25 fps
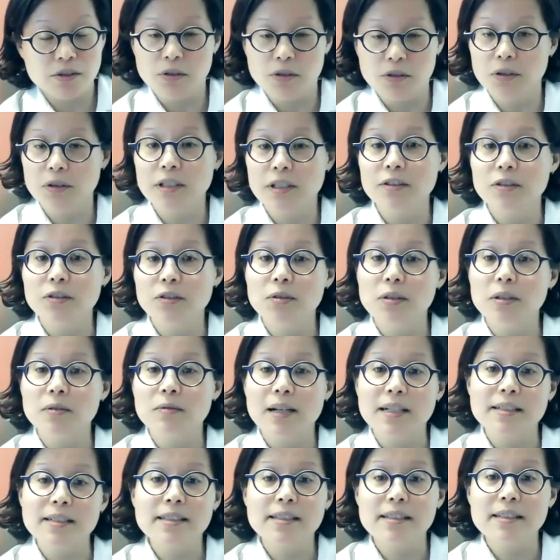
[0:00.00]
So you can do a
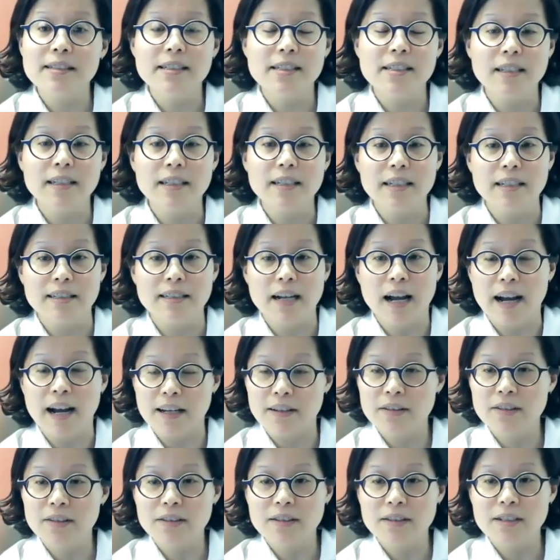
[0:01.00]
residency in
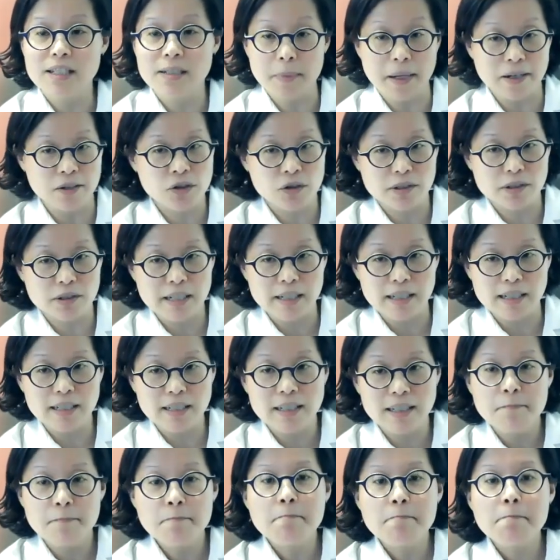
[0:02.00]
either specialty.